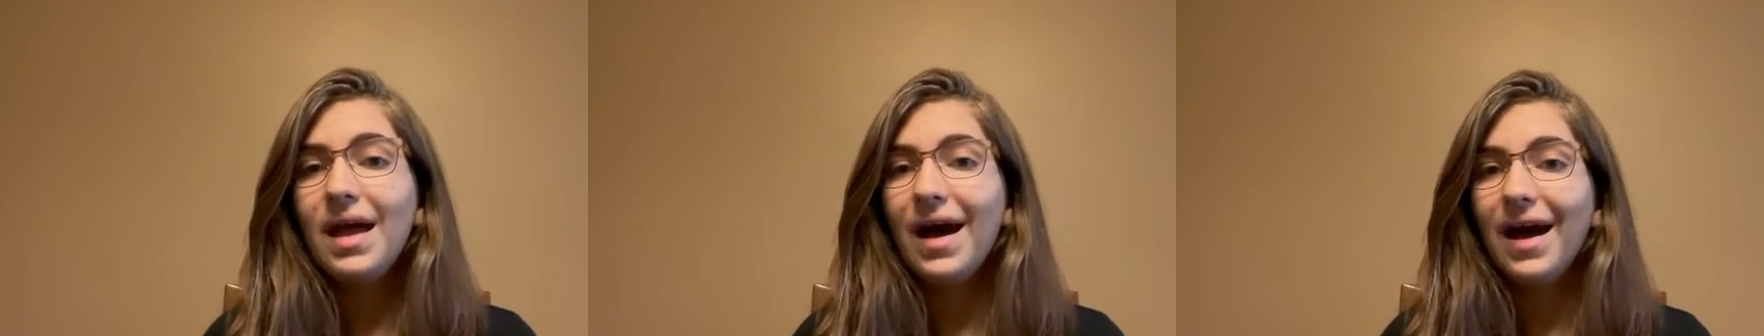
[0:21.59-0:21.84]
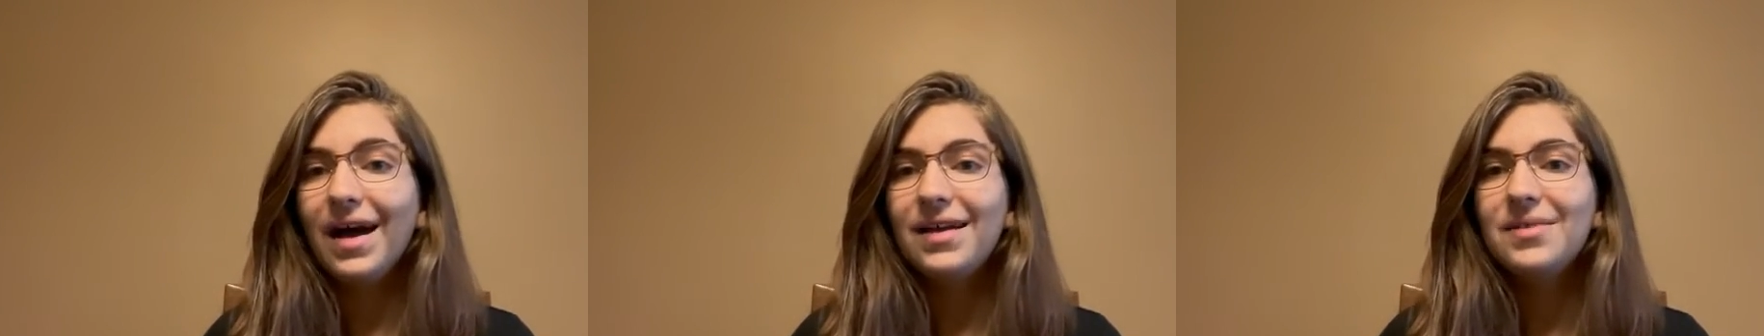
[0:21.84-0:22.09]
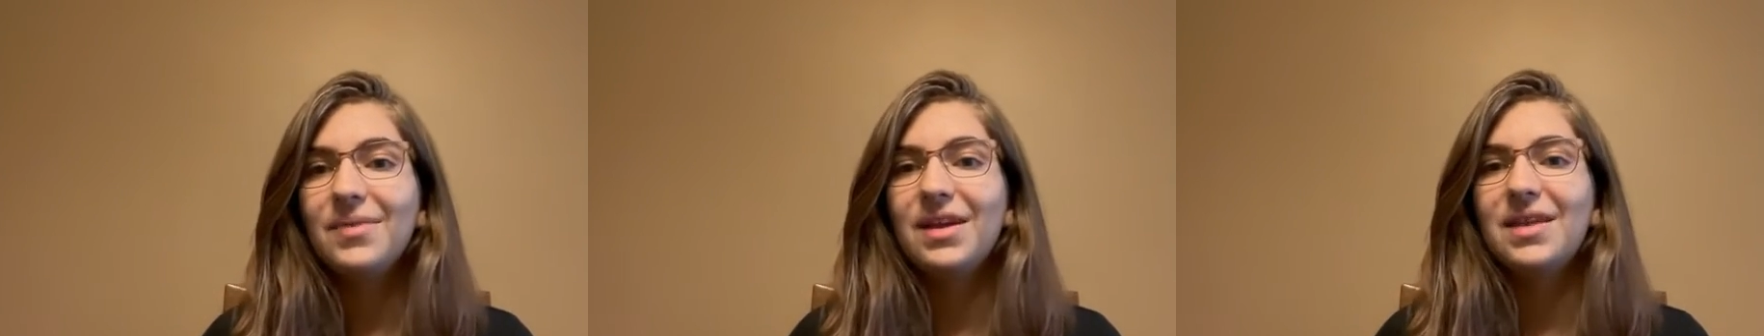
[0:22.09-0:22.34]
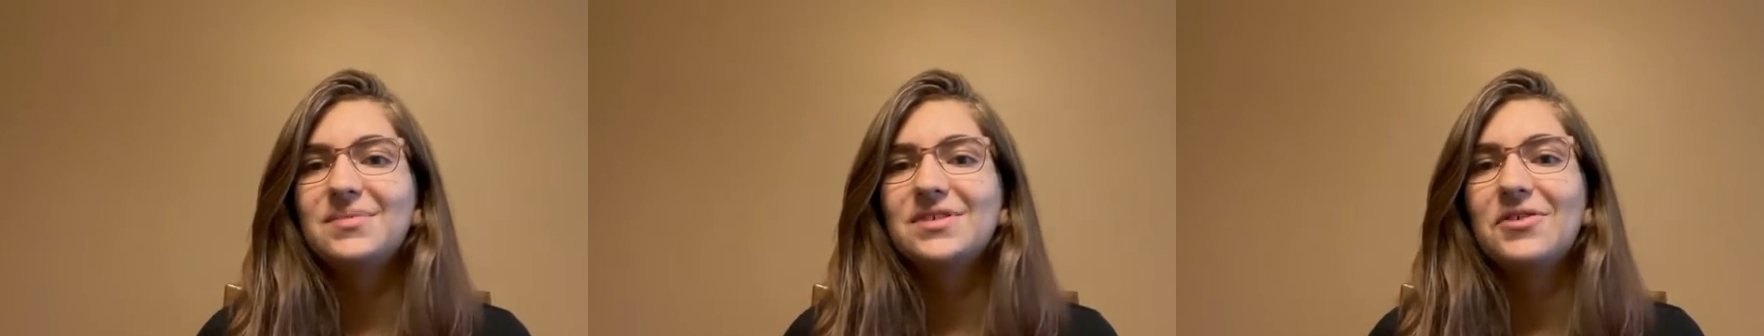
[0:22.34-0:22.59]
Hi, my
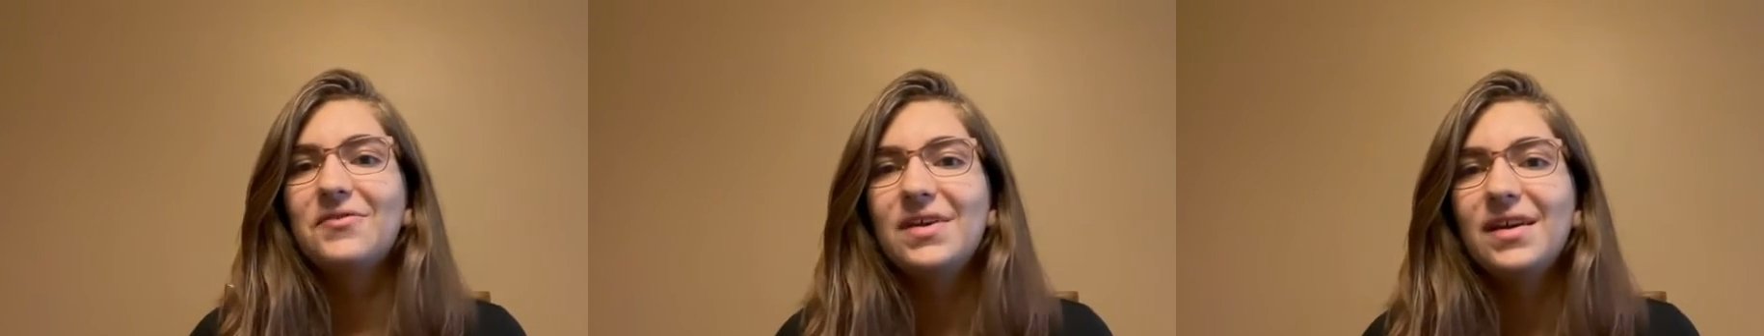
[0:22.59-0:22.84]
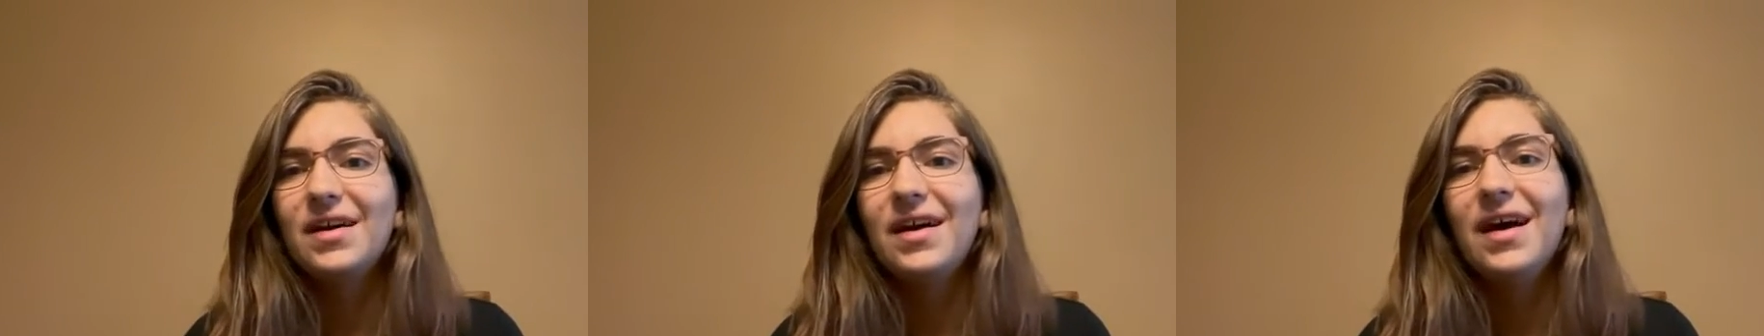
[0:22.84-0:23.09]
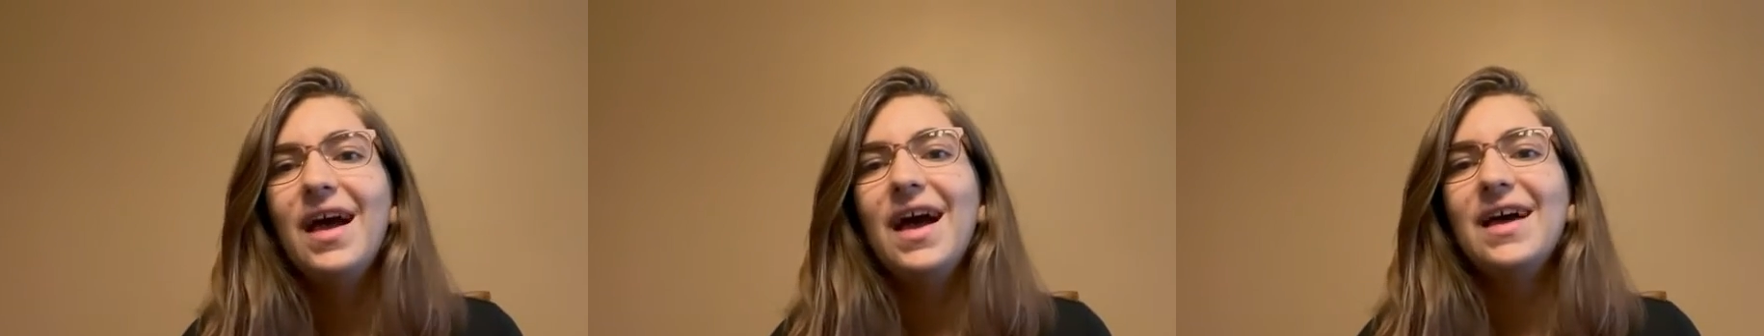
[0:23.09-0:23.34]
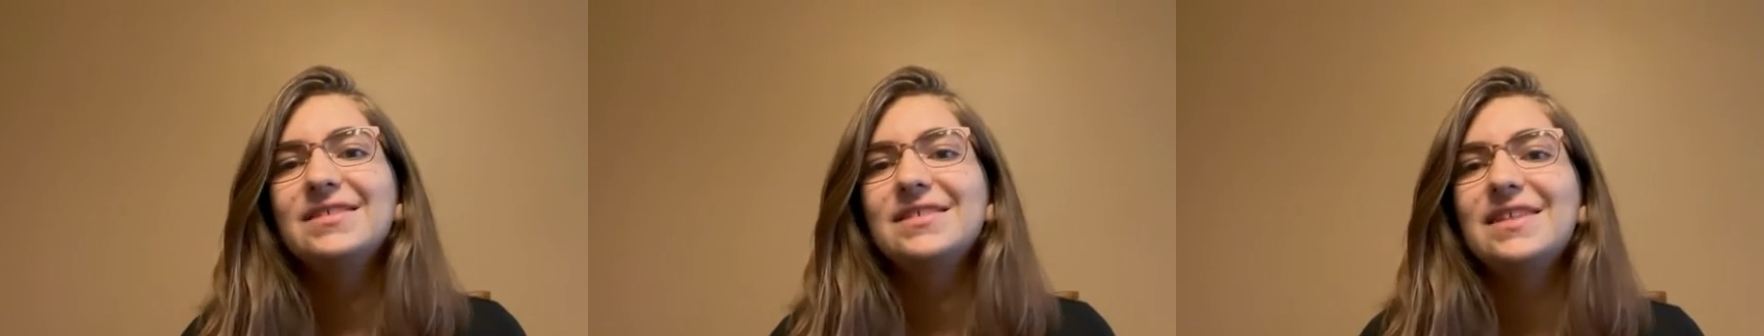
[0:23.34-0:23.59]
name is Sophia,
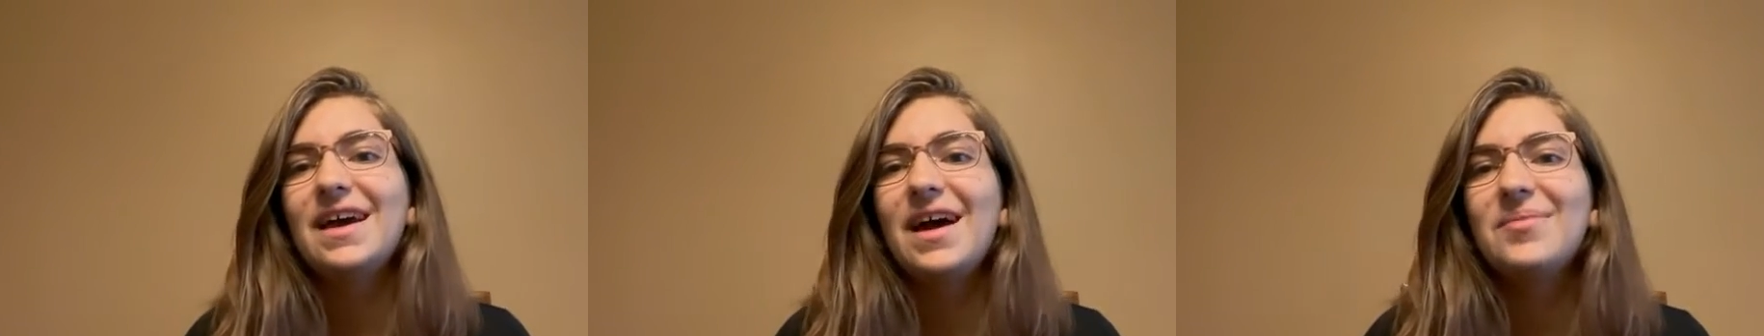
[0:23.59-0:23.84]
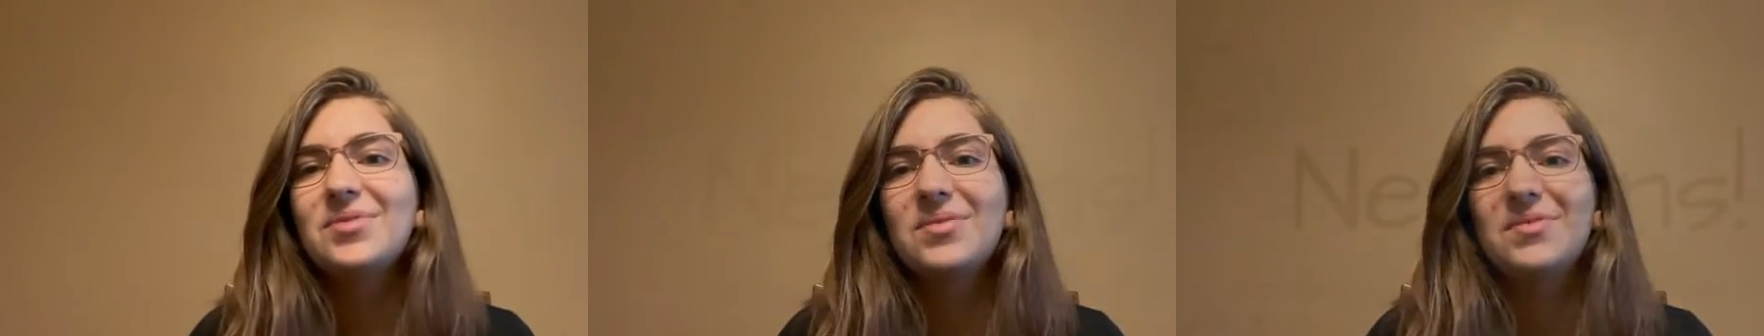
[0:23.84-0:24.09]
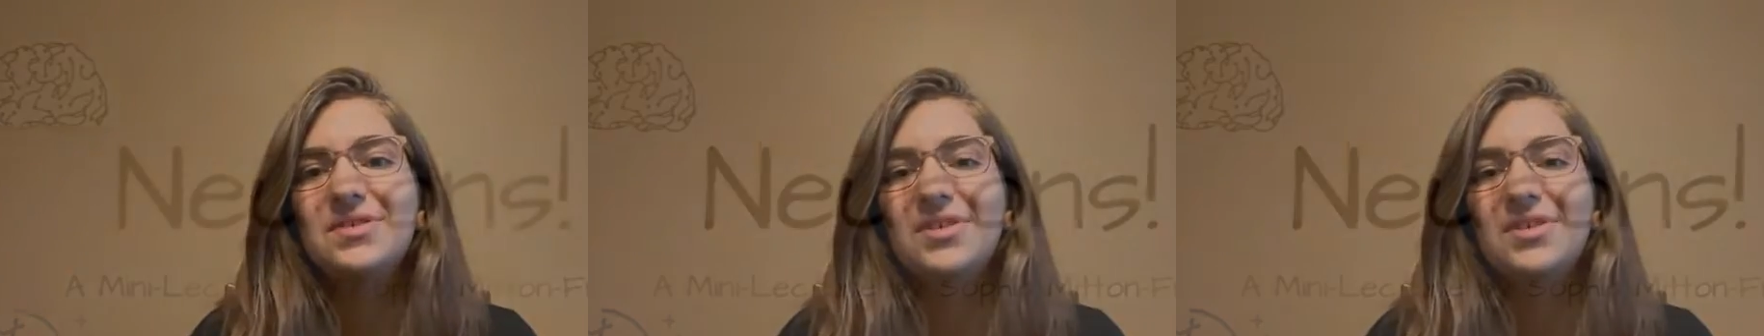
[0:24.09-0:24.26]
and today I'm going to be